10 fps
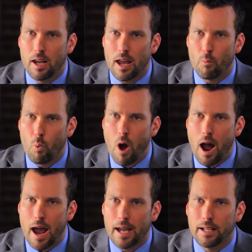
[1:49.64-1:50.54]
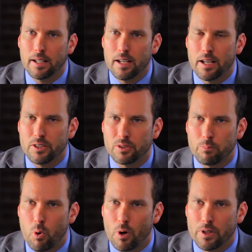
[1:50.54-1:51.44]
and why it is
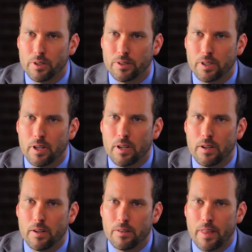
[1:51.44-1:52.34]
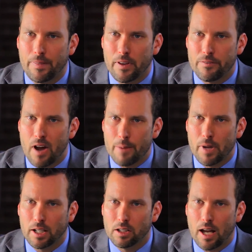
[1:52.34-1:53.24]
important that they find
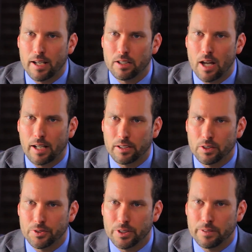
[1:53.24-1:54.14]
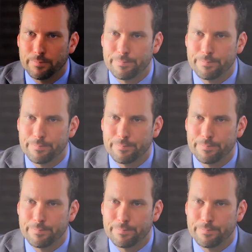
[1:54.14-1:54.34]
my client not guilty.